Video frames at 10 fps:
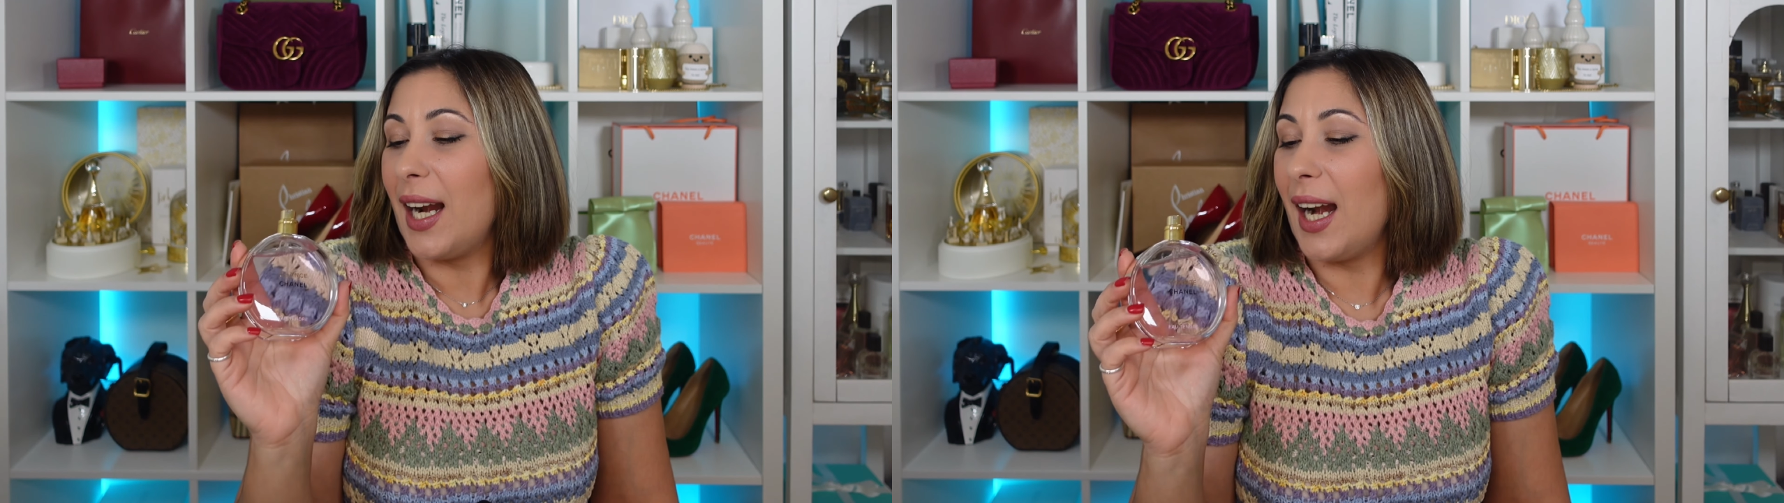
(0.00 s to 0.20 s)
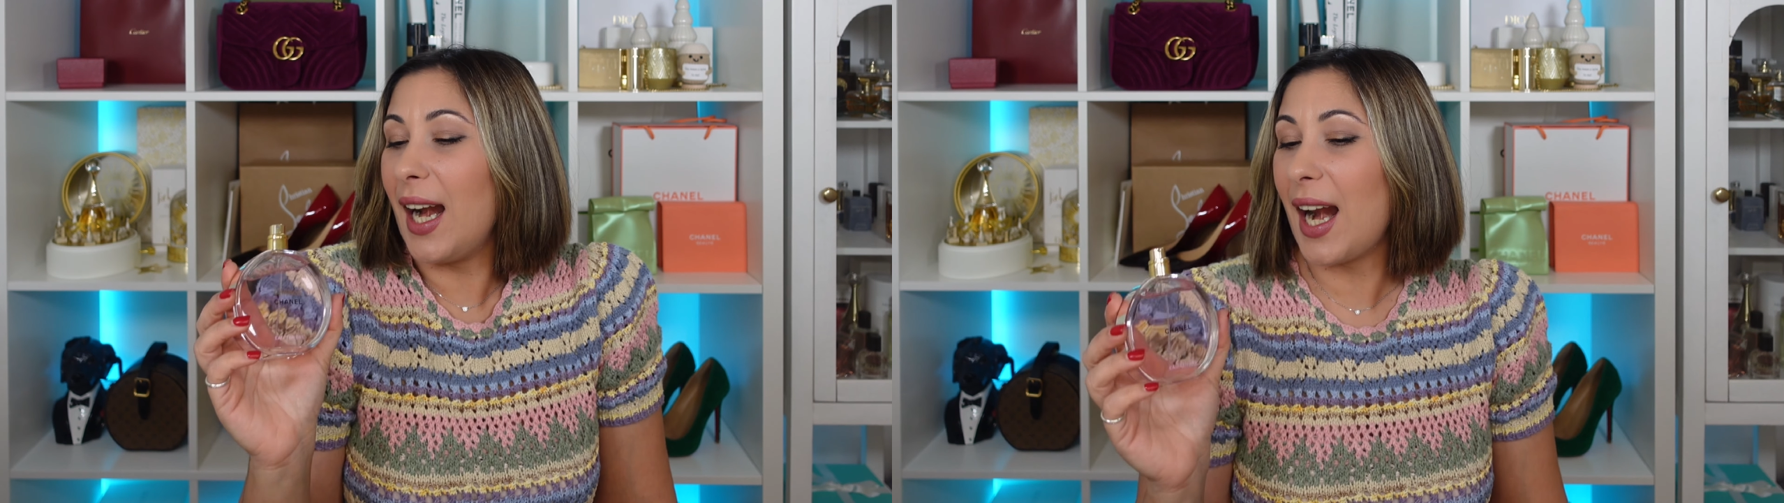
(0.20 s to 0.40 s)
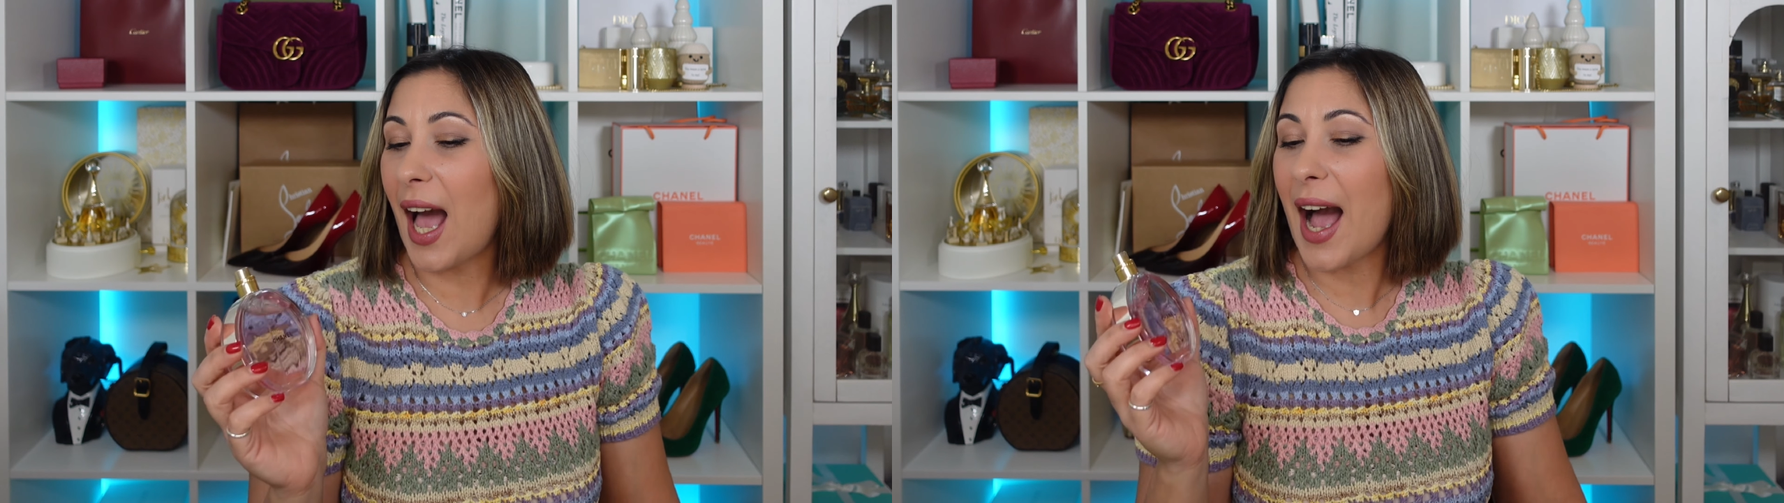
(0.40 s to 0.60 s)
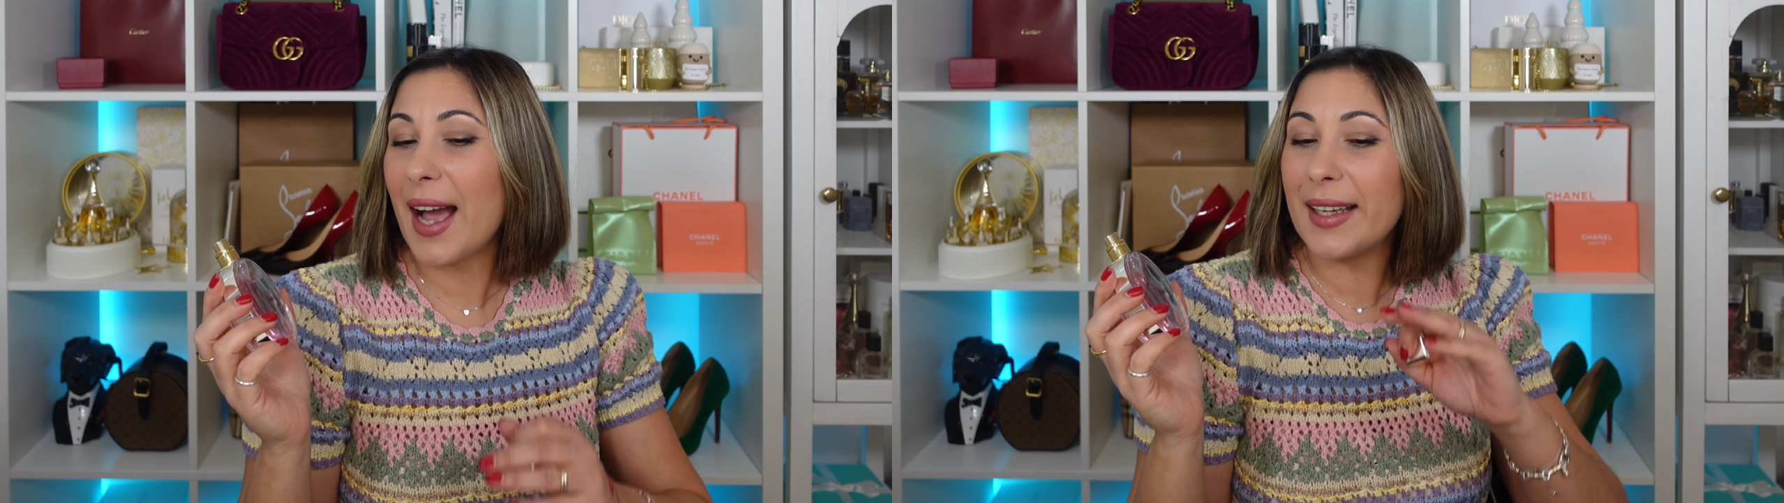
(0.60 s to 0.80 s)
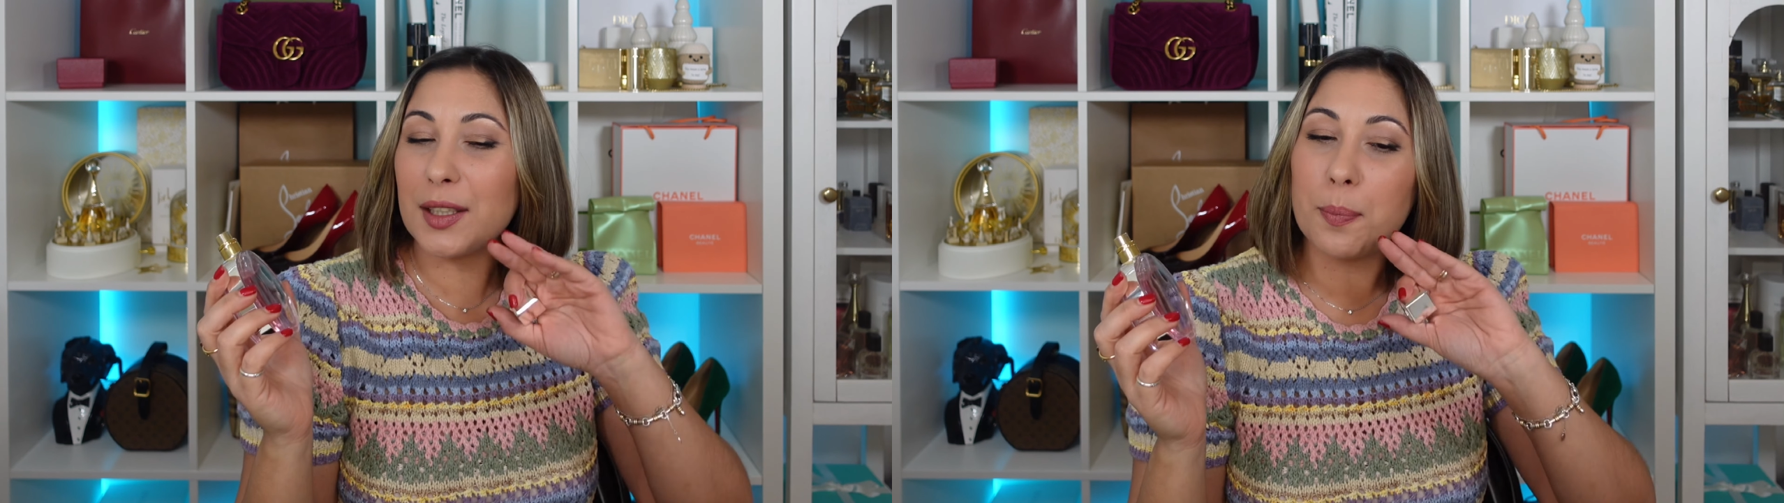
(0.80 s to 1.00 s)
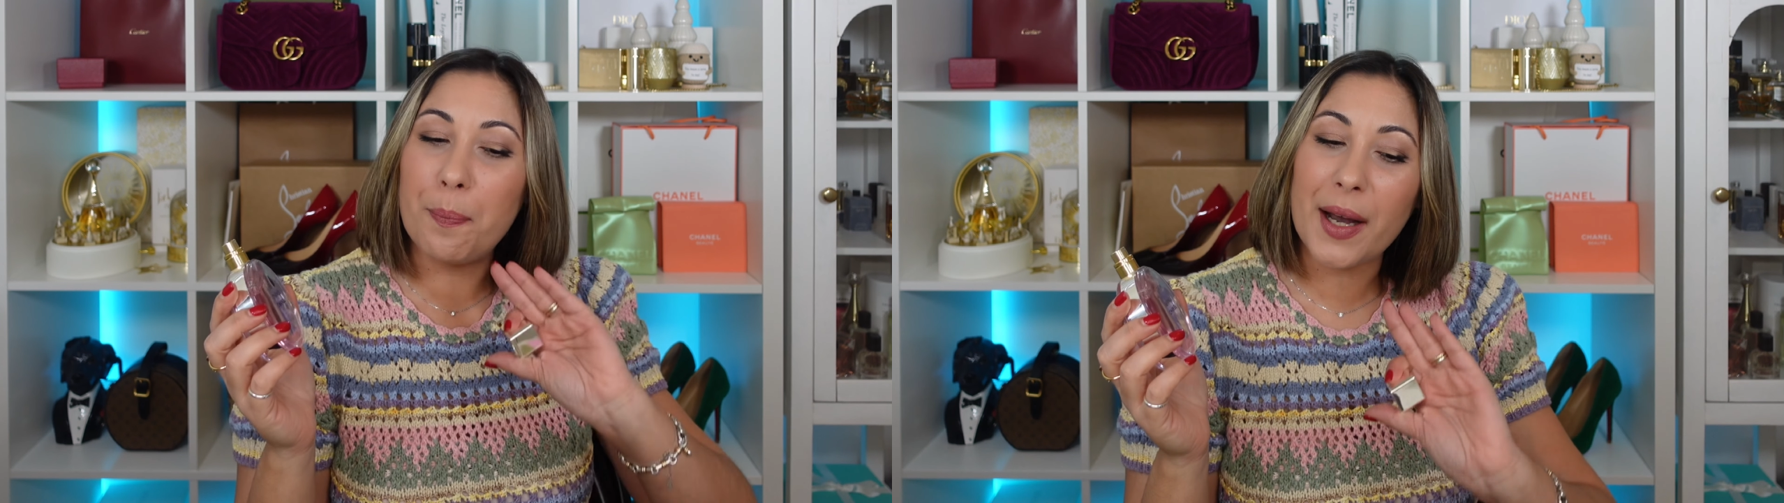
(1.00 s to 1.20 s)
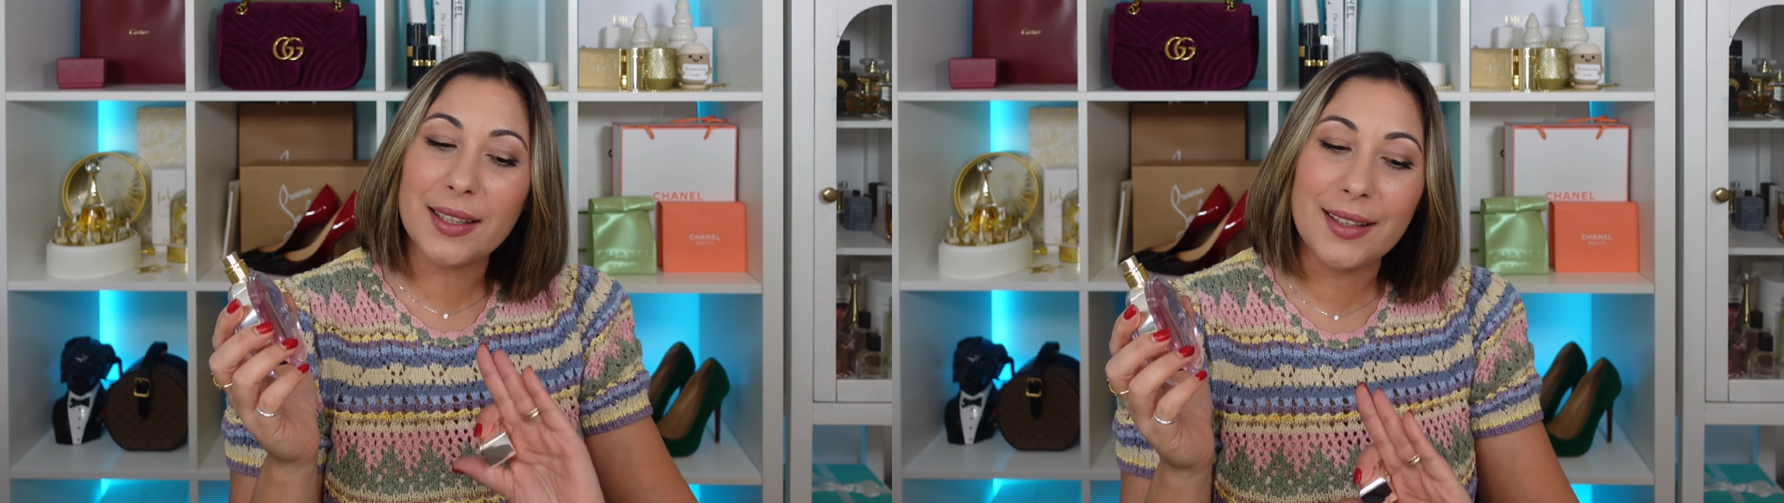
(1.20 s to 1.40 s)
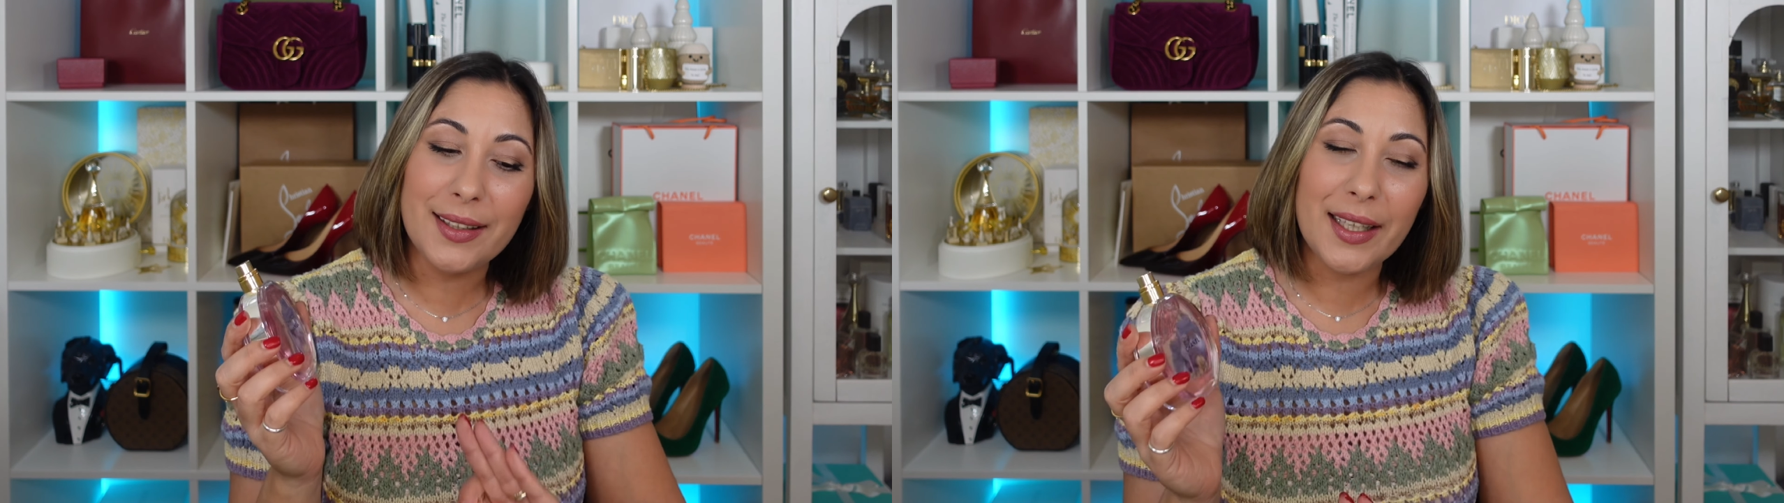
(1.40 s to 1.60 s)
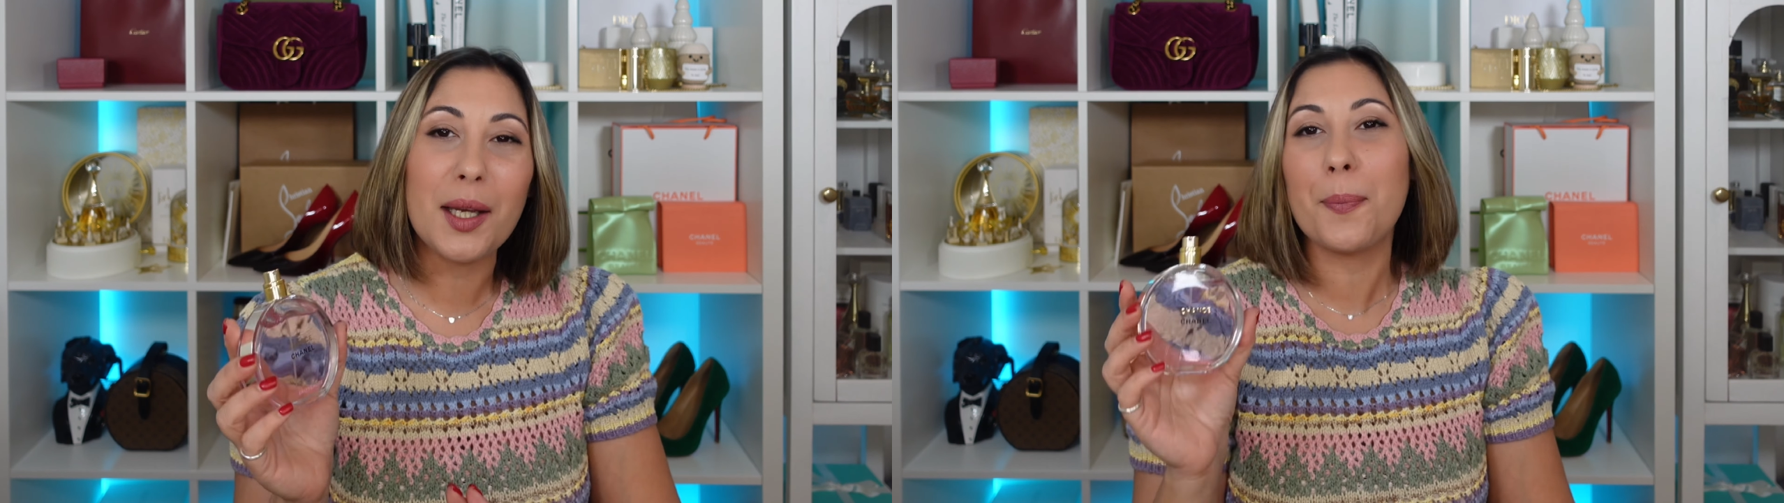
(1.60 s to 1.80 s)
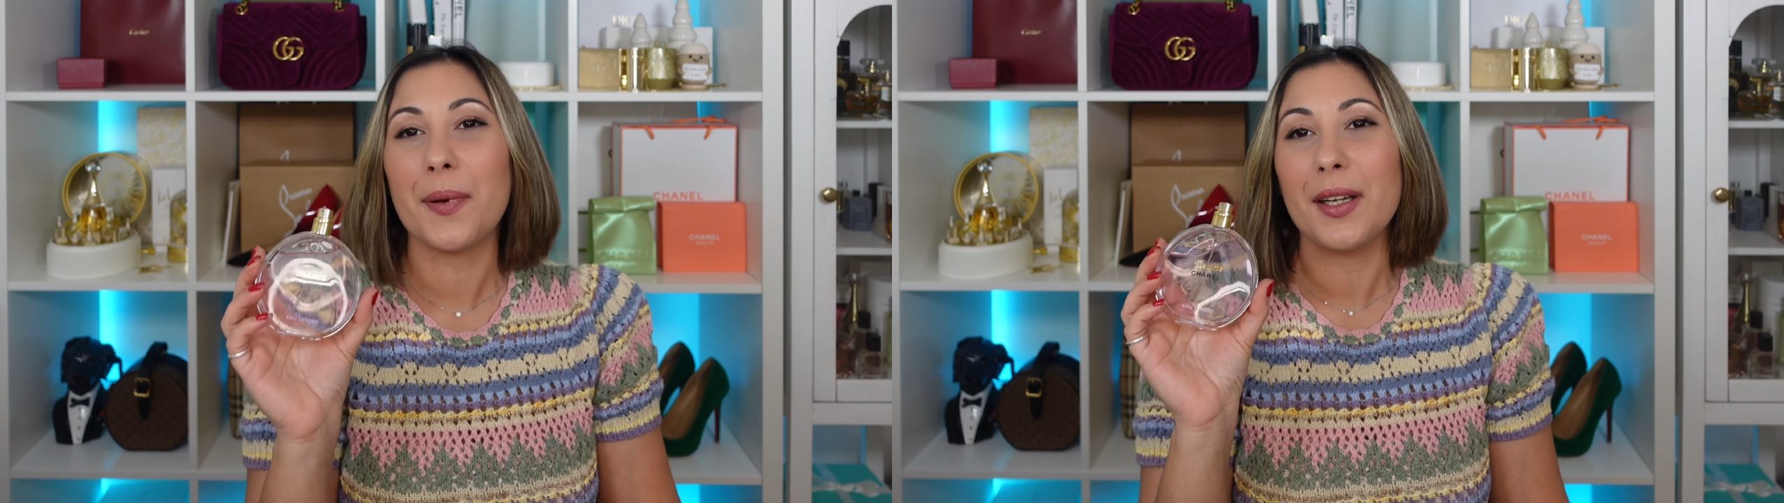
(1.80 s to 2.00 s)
light but deep,